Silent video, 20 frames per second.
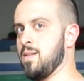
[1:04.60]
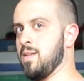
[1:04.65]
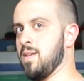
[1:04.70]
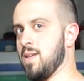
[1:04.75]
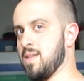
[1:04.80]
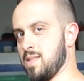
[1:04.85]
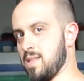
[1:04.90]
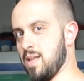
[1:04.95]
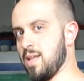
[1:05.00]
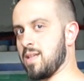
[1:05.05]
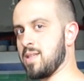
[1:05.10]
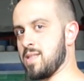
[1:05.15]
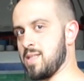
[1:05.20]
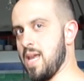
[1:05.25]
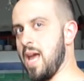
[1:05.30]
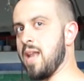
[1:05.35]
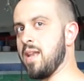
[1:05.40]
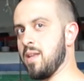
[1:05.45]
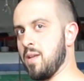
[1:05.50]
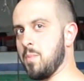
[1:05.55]
is an
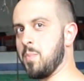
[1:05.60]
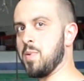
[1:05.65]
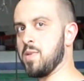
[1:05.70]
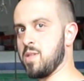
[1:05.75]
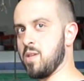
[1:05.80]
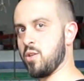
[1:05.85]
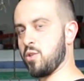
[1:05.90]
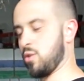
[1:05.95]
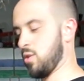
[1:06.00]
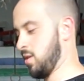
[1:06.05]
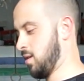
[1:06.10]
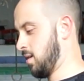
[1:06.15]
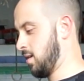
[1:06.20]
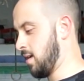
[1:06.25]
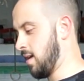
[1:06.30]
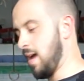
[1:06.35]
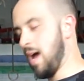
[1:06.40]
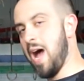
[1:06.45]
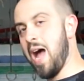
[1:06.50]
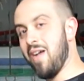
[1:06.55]
extended position.
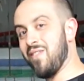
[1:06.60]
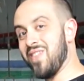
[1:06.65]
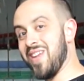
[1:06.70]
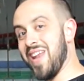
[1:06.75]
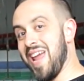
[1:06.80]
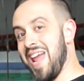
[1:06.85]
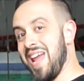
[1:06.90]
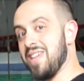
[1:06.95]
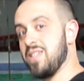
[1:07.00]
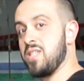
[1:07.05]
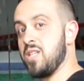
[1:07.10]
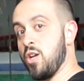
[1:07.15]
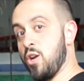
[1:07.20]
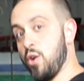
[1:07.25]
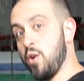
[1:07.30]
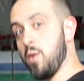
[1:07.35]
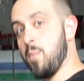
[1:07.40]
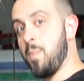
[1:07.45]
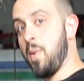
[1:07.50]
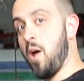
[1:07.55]
I have an
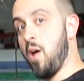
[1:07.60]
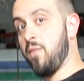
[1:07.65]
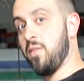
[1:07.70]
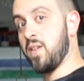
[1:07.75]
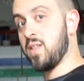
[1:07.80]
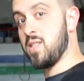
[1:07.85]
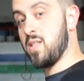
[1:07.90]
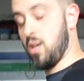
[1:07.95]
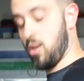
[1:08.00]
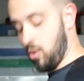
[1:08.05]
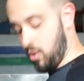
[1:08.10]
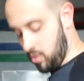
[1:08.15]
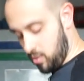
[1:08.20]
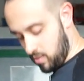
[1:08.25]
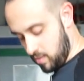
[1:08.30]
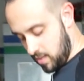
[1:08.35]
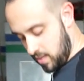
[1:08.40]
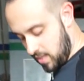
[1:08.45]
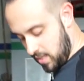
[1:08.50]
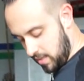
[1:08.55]
anterior pelvic
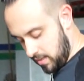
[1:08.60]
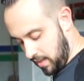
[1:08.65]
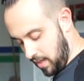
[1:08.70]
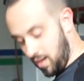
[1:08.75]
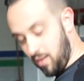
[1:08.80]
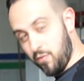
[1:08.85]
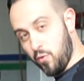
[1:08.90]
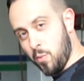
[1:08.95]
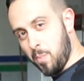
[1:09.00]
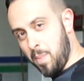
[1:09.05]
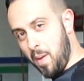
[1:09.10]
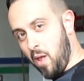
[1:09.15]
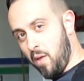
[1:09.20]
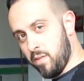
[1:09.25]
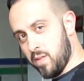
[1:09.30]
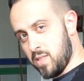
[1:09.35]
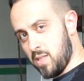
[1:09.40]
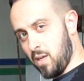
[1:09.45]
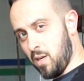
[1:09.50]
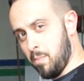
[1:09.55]
tilt. Think of your
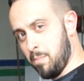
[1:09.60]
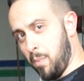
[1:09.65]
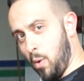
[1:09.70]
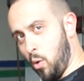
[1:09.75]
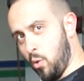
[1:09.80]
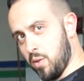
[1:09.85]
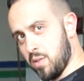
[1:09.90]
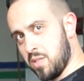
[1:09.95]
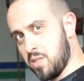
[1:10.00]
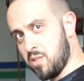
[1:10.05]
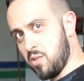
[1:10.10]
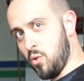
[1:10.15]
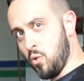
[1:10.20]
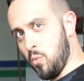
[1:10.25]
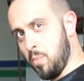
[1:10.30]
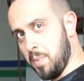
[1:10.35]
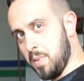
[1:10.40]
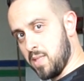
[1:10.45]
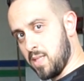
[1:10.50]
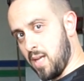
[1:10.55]
pelvis like a bowl of
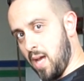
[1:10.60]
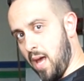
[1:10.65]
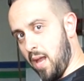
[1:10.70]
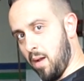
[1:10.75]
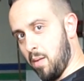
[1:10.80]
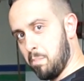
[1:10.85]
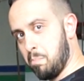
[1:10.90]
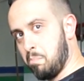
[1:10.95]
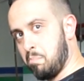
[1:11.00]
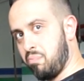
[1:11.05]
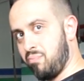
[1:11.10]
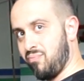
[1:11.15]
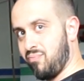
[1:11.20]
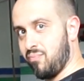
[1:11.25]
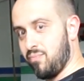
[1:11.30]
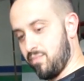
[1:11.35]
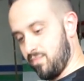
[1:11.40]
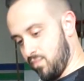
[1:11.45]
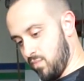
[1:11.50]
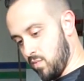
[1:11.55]
soup. It's kind
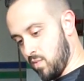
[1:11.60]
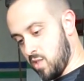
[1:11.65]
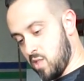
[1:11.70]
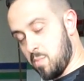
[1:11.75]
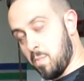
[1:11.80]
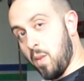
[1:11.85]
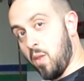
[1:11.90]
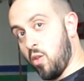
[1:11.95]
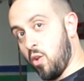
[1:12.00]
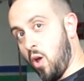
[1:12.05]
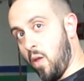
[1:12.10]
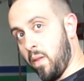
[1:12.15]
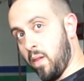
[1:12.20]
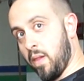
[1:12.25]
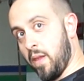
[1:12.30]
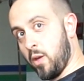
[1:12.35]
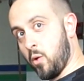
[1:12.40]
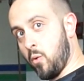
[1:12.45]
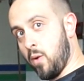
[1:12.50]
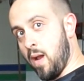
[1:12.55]
of spilling all the
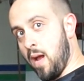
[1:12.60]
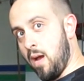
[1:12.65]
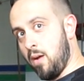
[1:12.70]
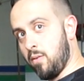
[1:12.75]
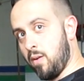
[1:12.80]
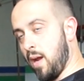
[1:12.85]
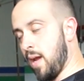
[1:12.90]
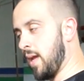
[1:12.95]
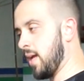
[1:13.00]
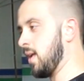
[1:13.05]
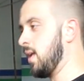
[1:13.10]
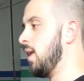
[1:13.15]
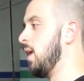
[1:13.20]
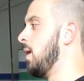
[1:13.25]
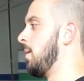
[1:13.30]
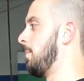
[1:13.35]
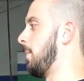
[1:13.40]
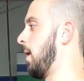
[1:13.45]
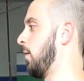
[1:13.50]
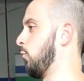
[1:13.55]
liquid out, right?
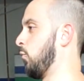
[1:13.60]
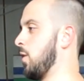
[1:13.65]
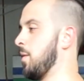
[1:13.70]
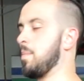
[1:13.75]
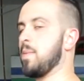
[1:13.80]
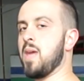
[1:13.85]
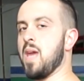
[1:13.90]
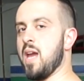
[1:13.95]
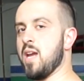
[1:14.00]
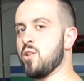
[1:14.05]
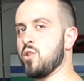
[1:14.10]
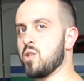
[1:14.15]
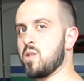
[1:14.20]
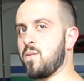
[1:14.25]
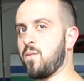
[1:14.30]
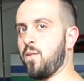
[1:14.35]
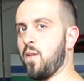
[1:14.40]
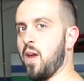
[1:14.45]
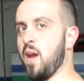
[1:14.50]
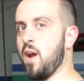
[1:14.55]
My rib cage is
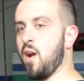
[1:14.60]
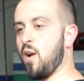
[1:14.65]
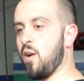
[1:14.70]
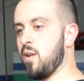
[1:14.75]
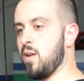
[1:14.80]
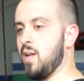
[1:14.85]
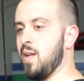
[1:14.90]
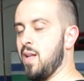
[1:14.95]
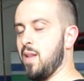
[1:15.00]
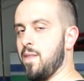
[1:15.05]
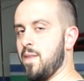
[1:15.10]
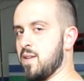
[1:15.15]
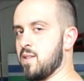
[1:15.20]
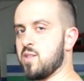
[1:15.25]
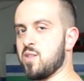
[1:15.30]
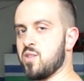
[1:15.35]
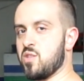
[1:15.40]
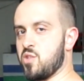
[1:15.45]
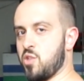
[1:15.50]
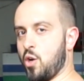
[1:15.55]
flared.
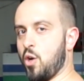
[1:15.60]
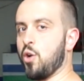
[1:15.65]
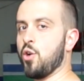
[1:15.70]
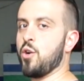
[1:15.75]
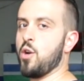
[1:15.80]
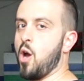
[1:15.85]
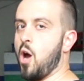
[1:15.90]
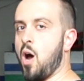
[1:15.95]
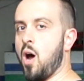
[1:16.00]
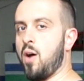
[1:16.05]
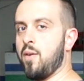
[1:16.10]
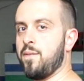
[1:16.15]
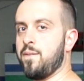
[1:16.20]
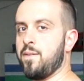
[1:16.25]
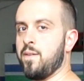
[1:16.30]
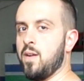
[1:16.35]
This is turned off,